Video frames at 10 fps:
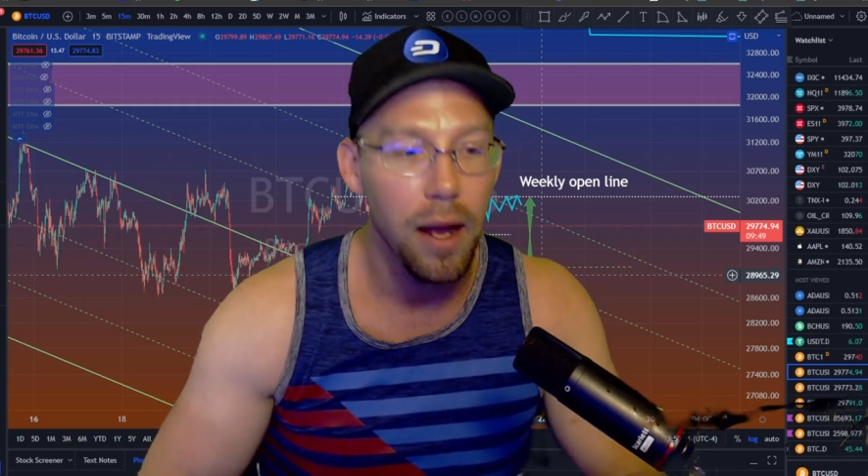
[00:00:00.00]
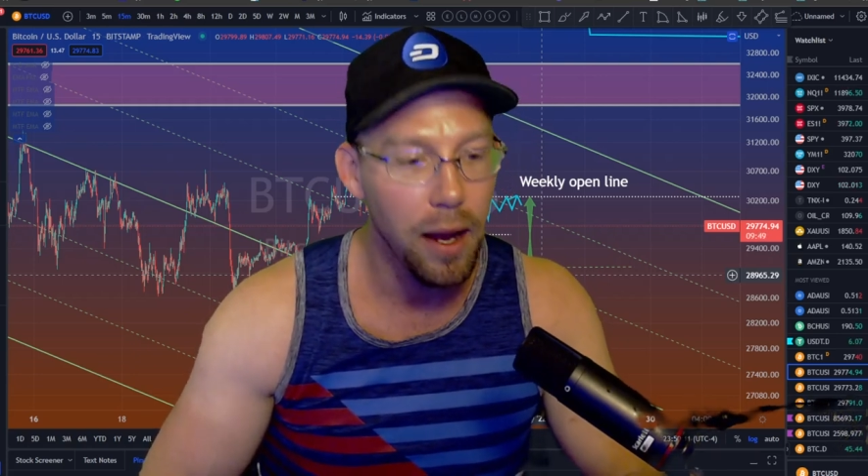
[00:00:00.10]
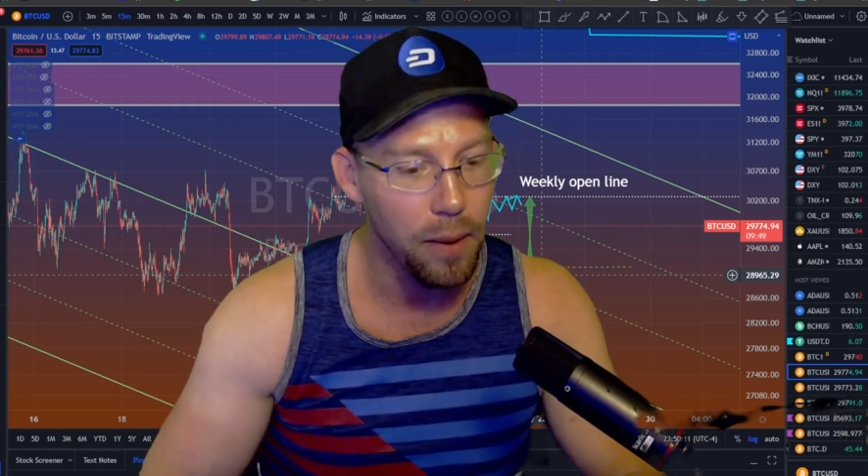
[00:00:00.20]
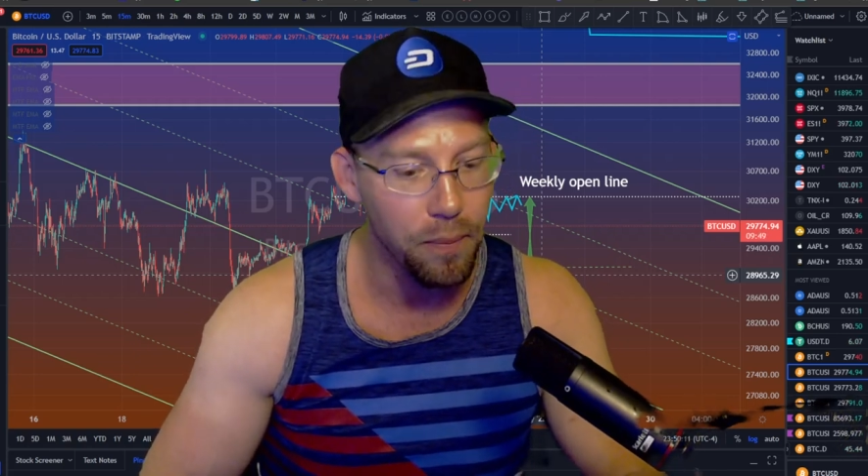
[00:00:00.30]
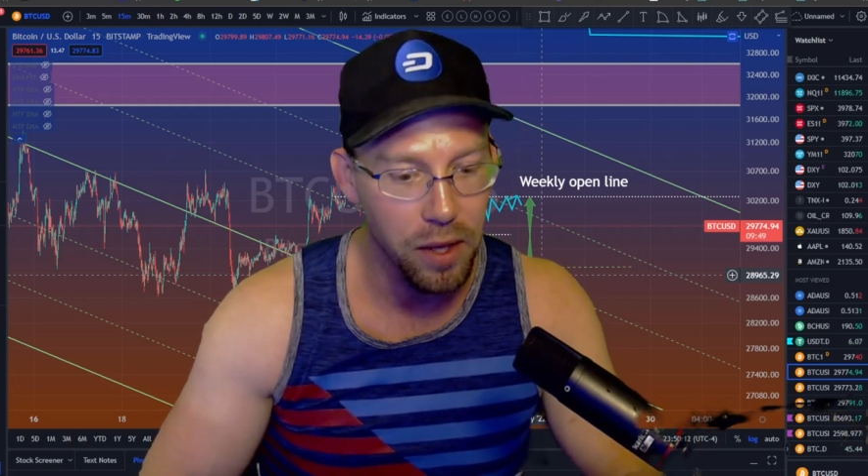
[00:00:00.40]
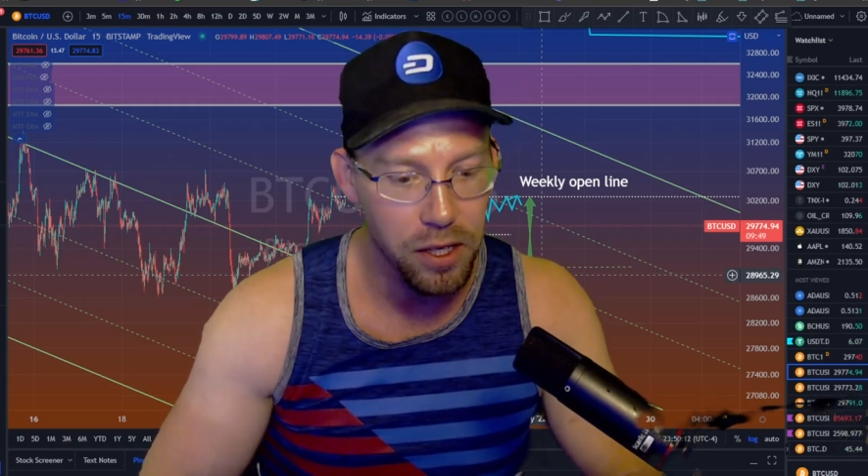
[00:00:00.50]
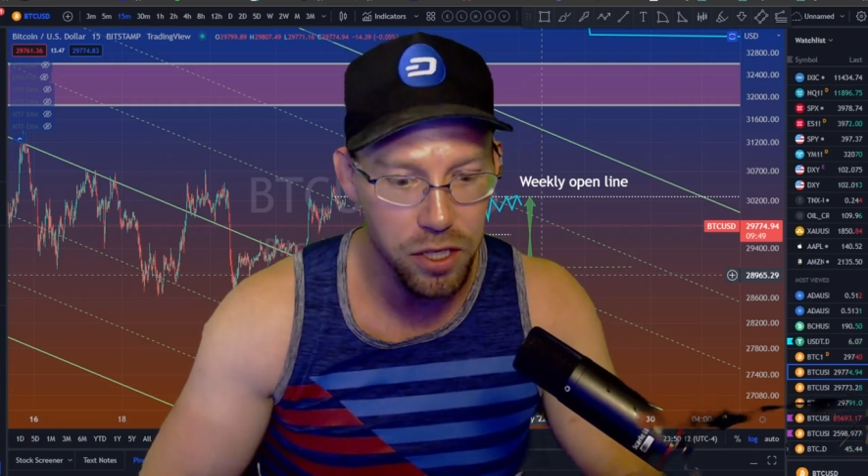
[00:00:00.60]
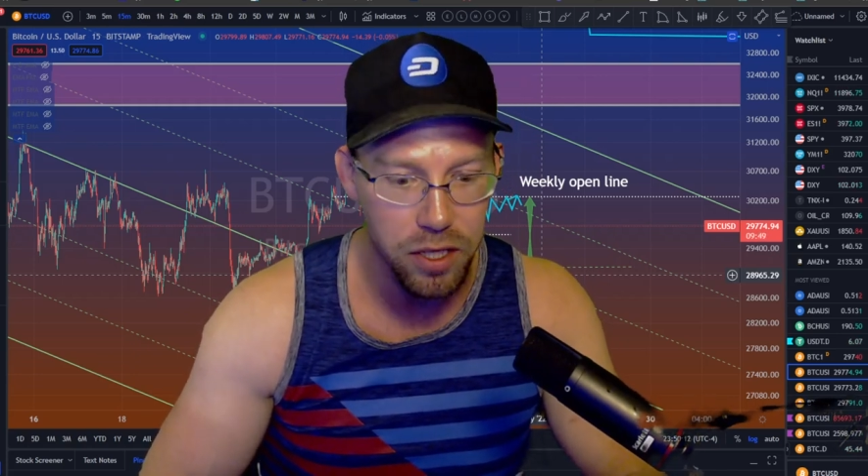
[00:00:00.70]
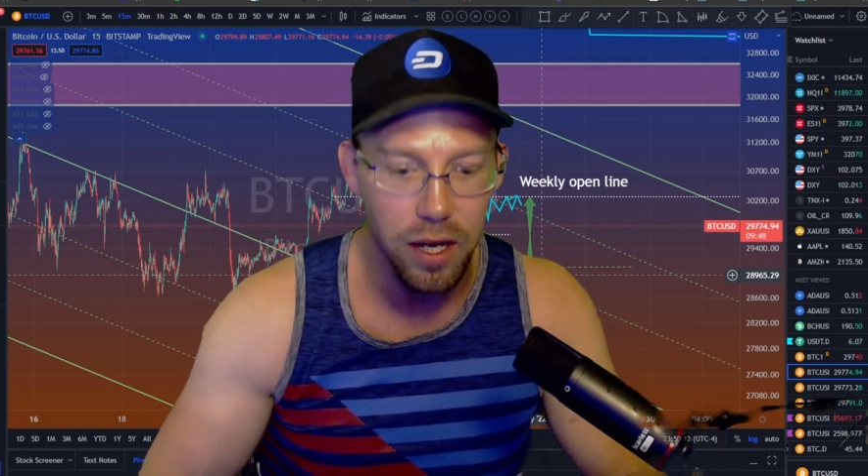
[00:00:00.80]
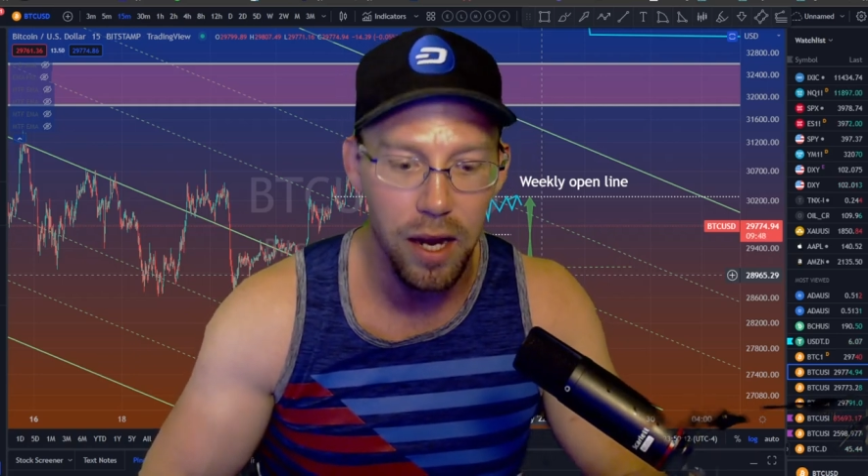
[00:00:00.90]
It's
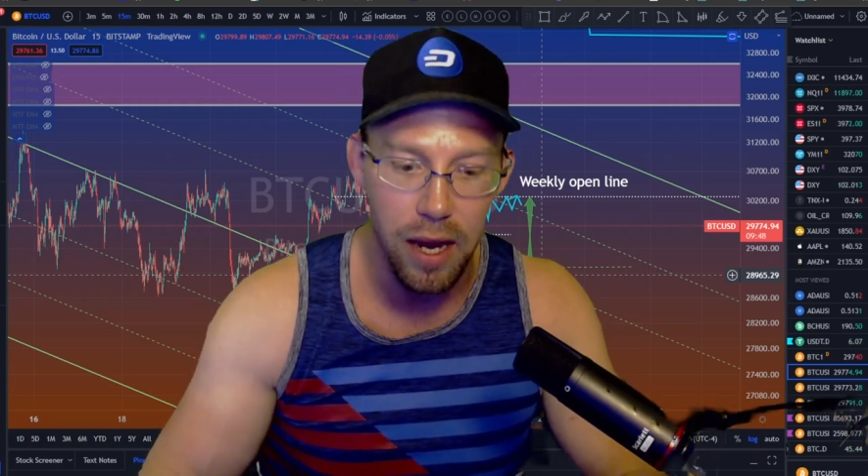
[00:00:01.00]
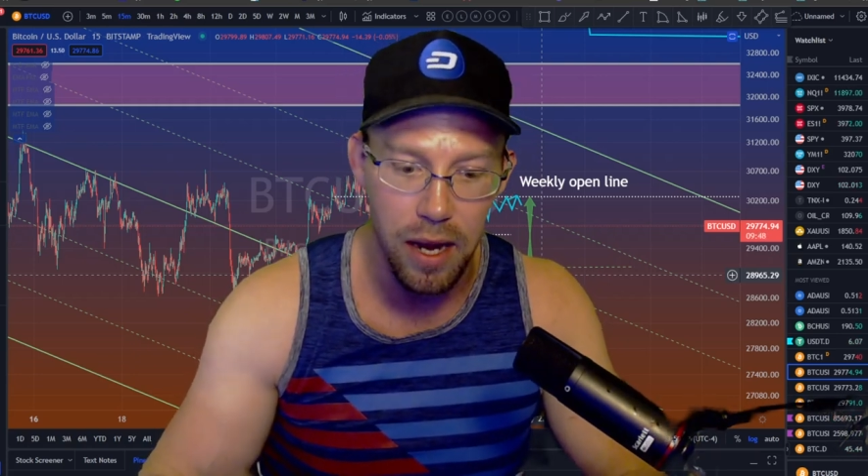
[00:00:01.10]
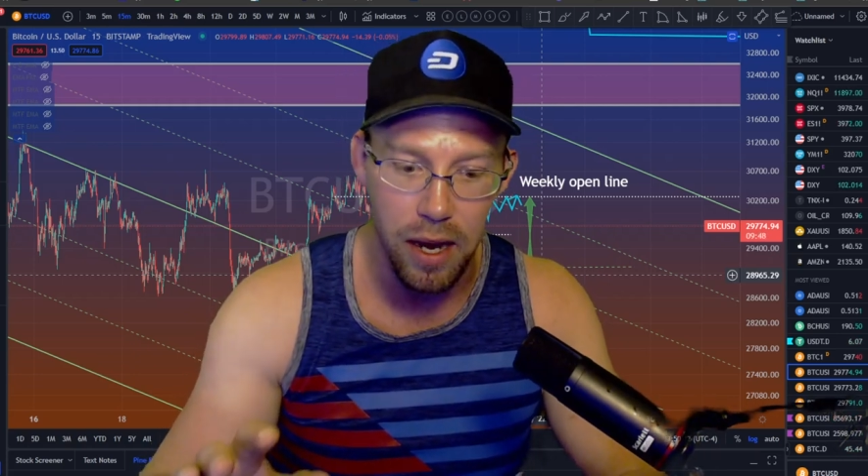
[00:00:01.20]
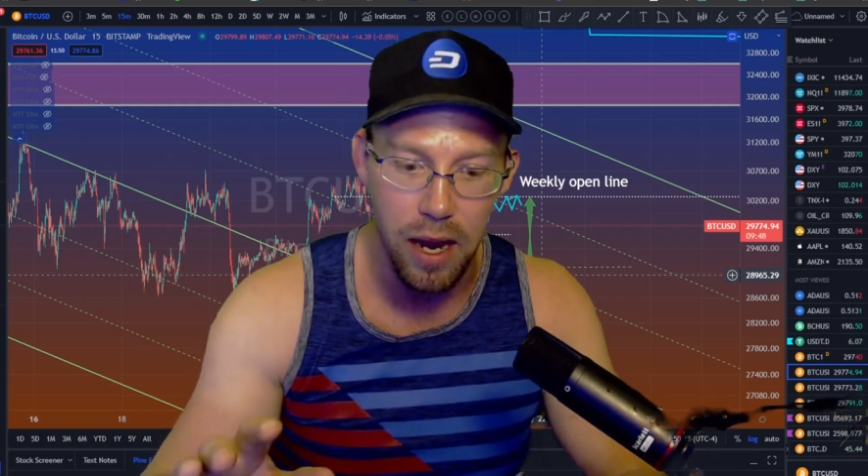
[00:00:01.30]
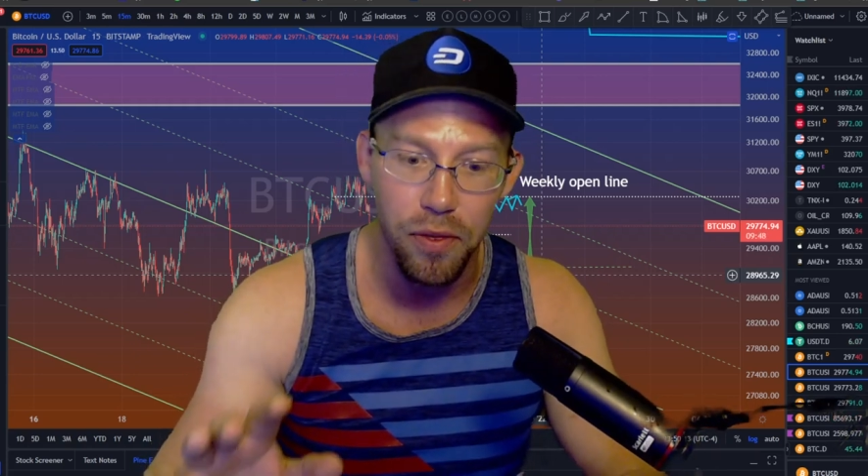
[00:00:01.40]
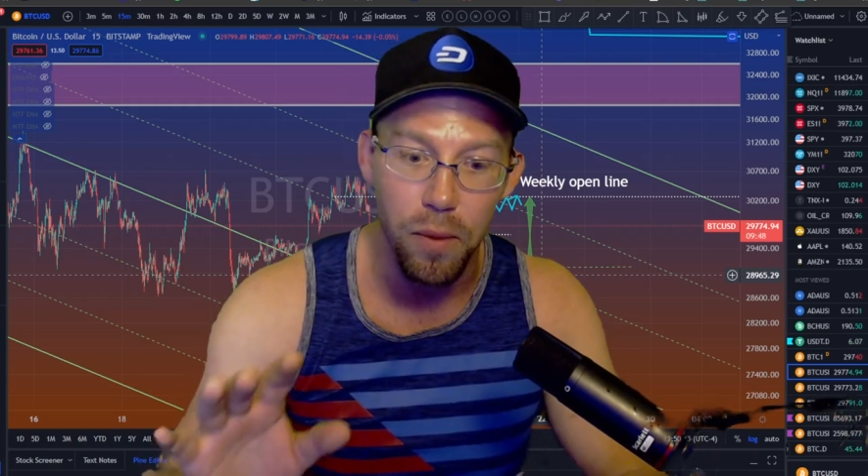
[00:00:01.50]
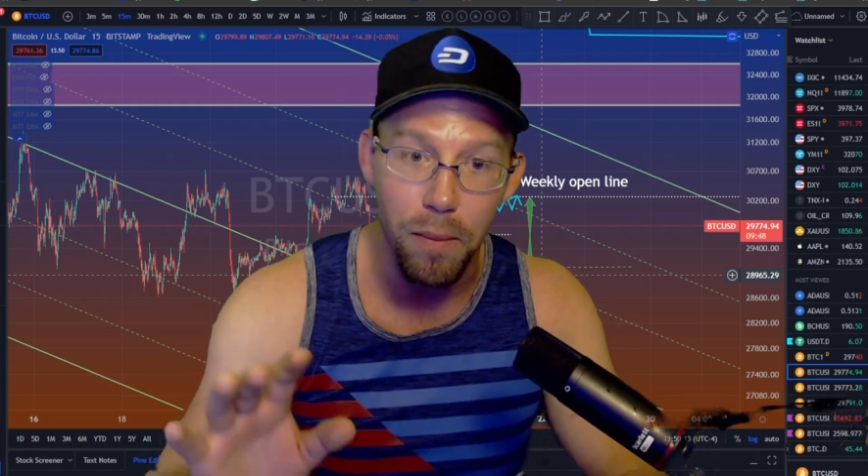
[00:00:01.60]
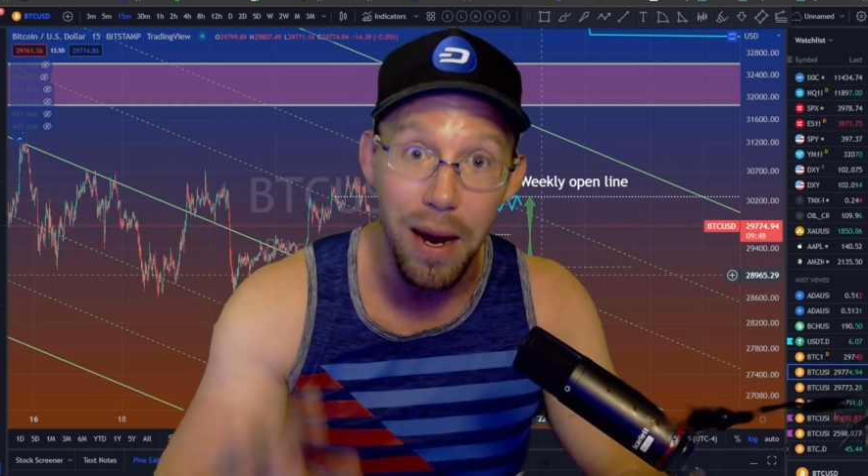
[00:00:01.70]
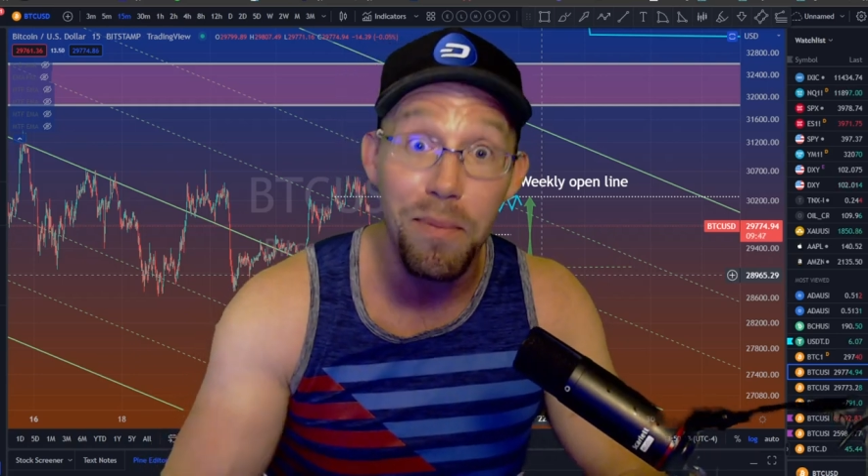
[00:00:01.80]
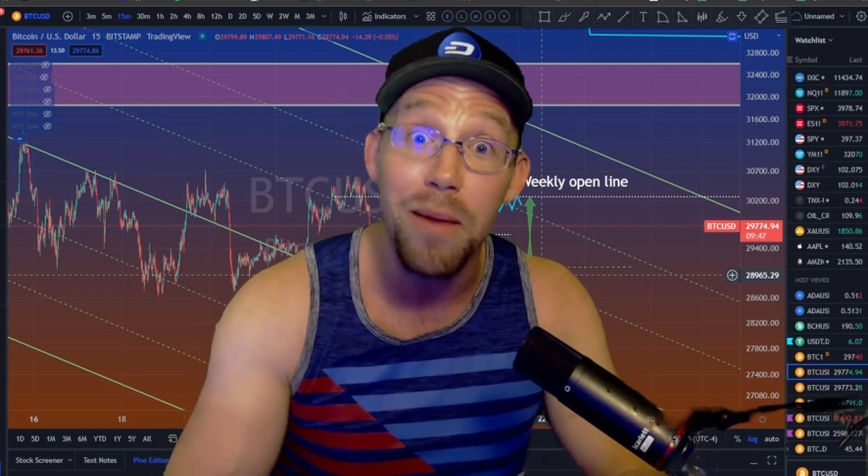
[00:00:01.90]
just, and there
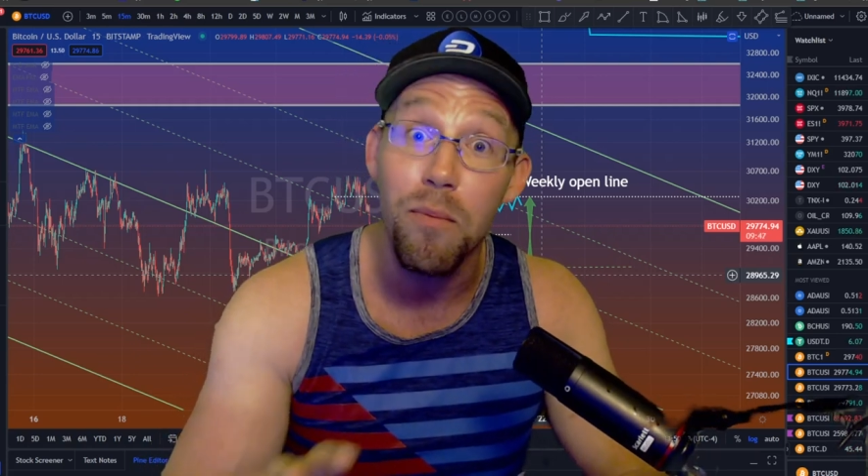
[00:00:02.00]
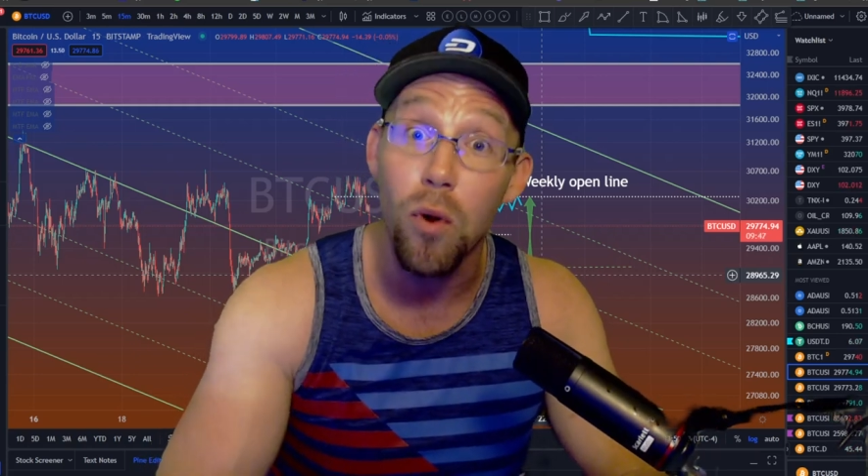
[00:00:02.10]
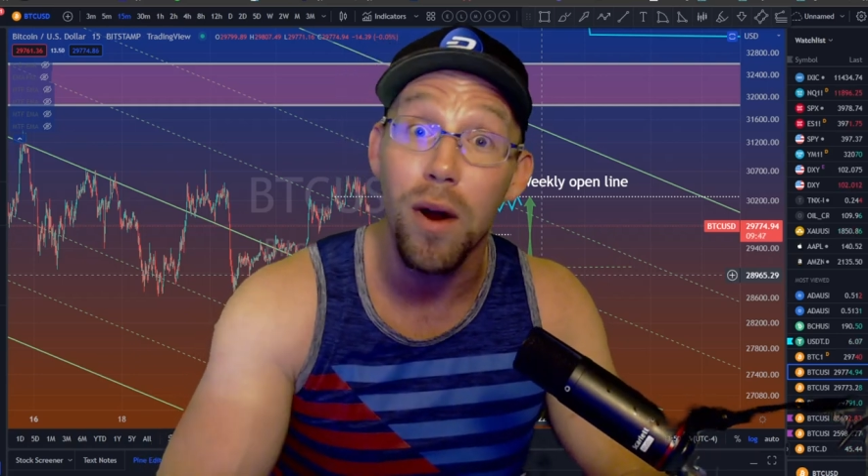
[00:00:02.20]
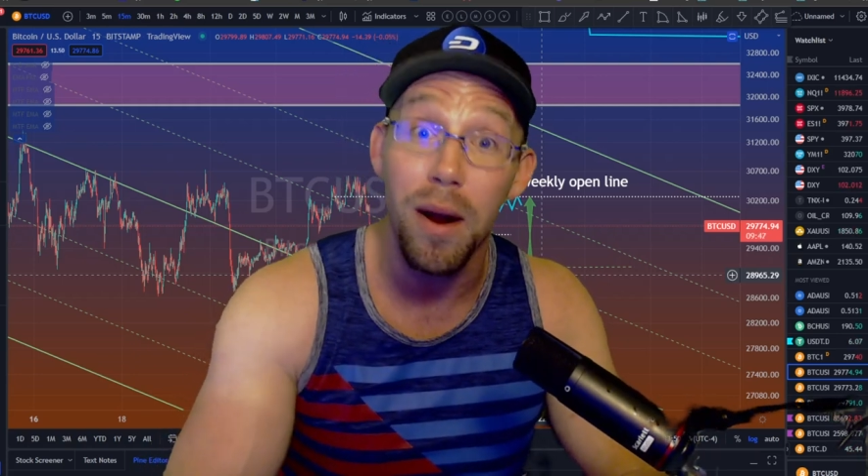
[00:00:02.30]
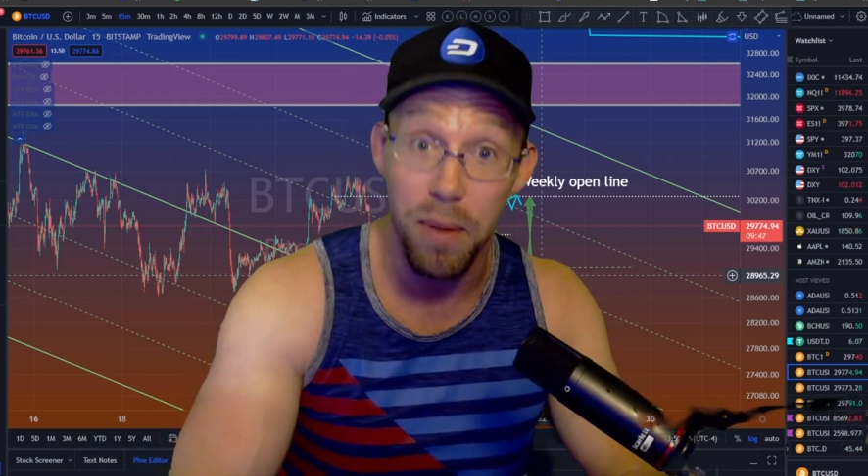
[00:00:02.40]
might be more